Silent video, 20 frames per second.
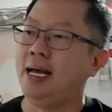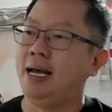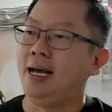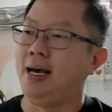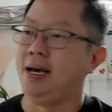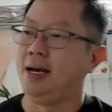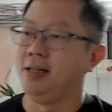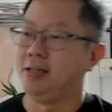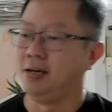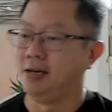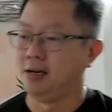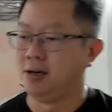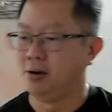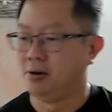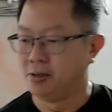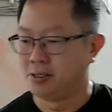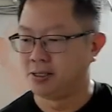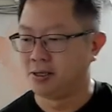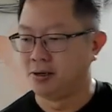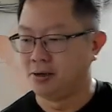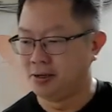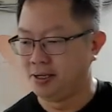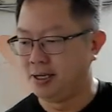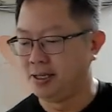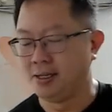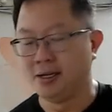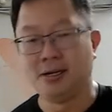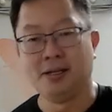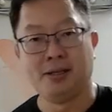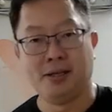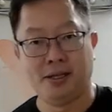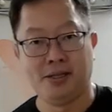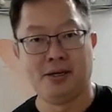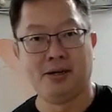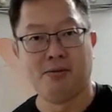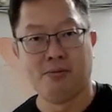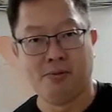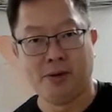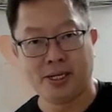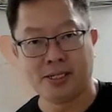And also in
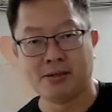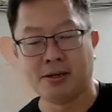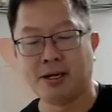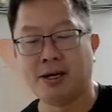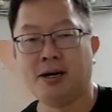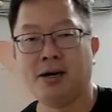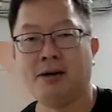the weeks to come,